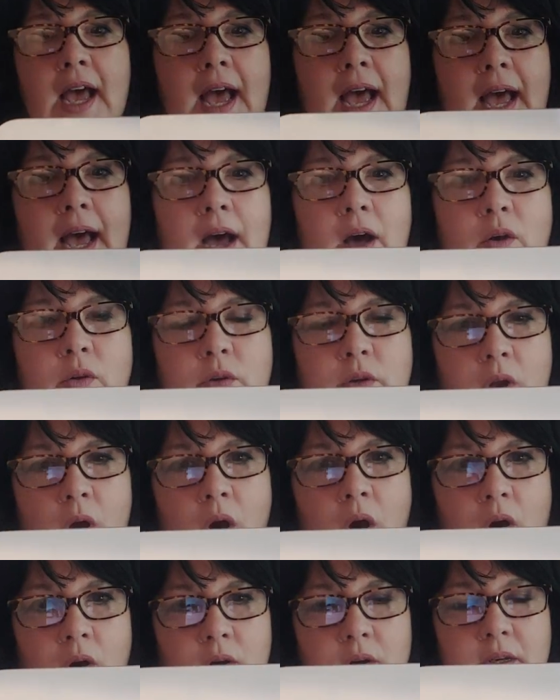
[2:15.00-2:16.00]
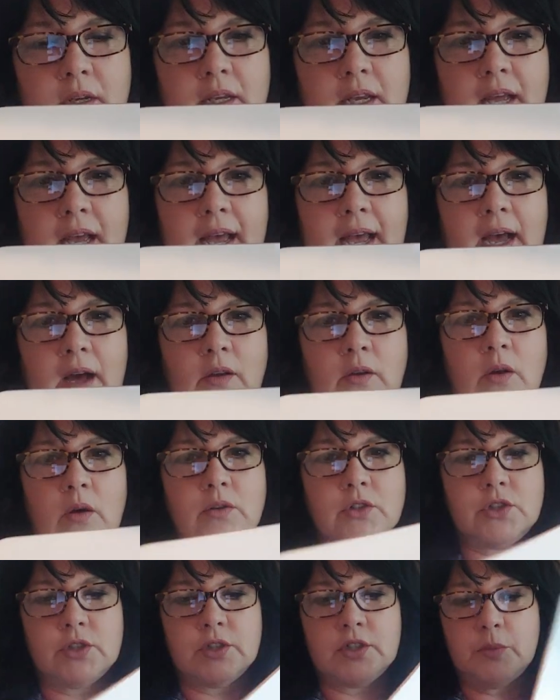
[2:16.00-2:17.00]
how long? How long
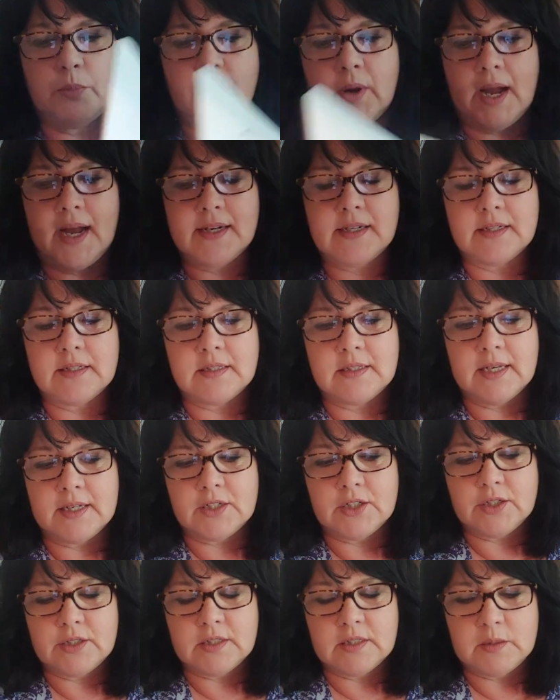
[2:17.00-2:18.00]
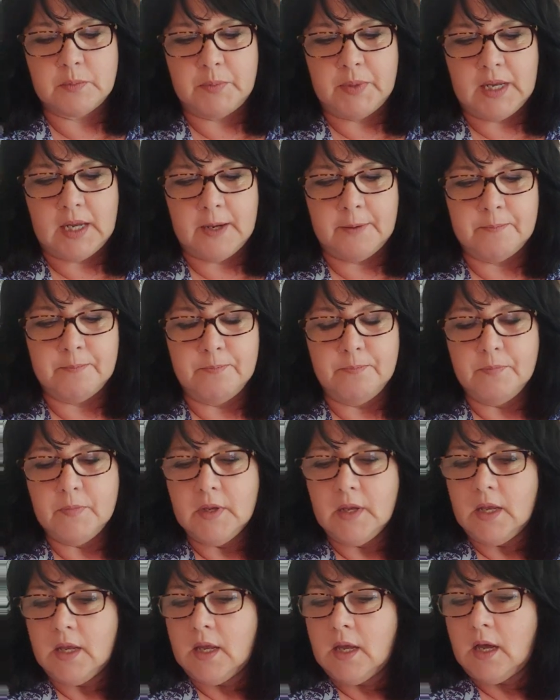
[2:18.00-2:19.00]
should the practice sessions be?
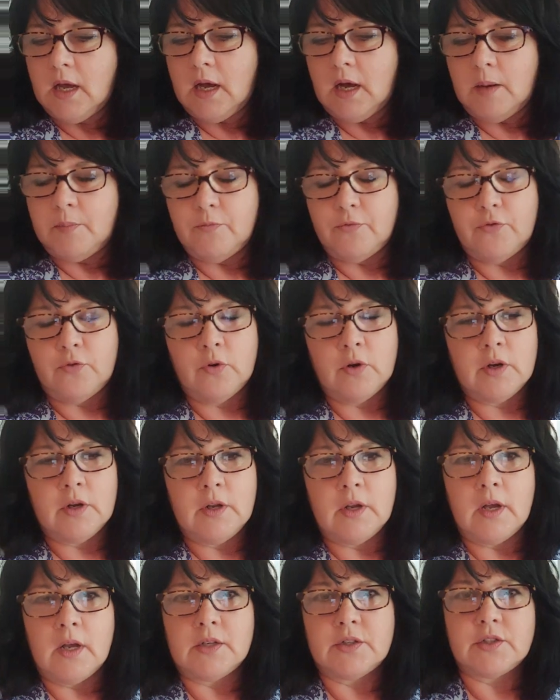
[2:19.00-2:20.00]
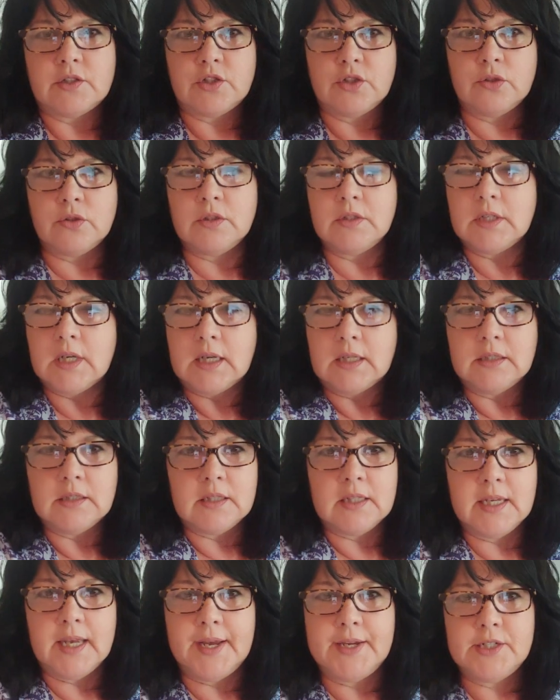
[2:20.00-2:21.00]
For a student under
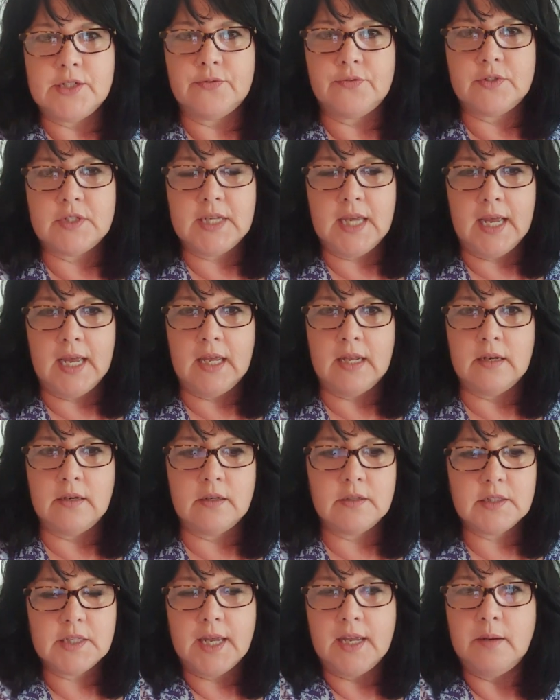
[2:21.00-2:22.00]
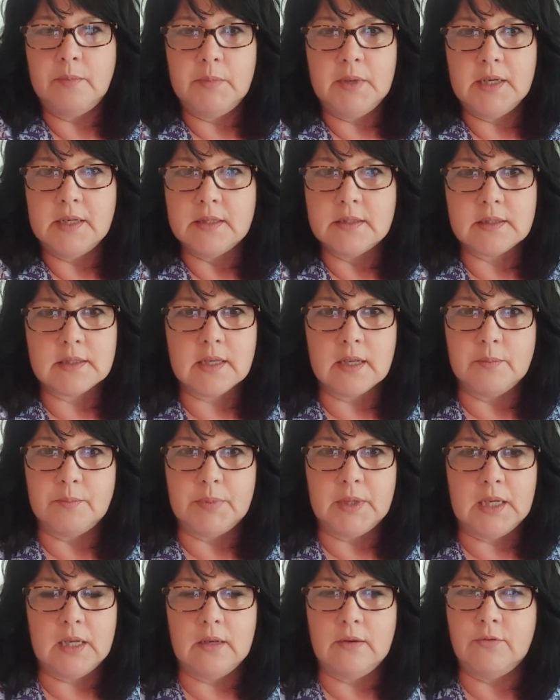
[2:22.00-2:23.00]
the age of 10 minutes can
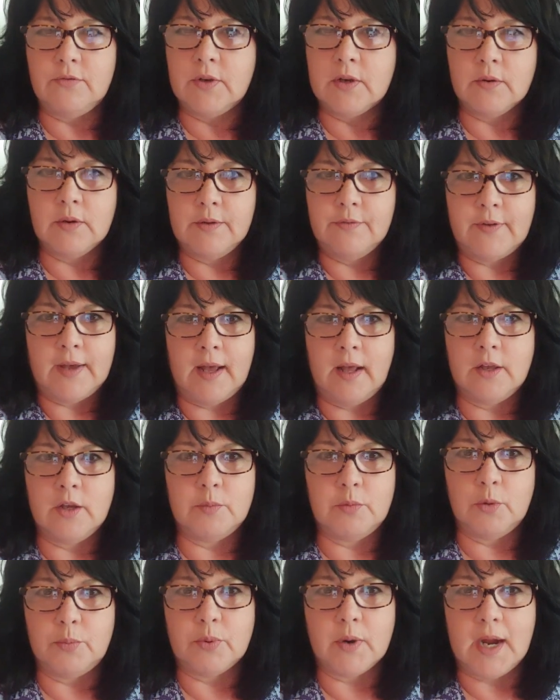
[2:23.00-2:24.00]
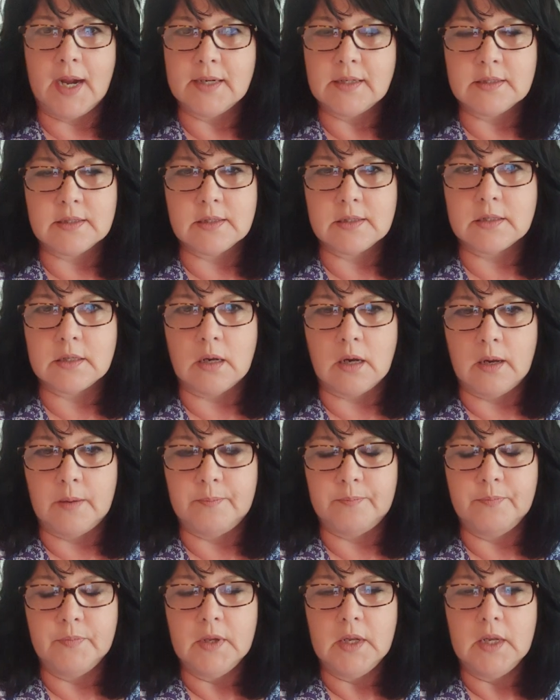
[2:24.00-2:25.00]
be very valuable practice time.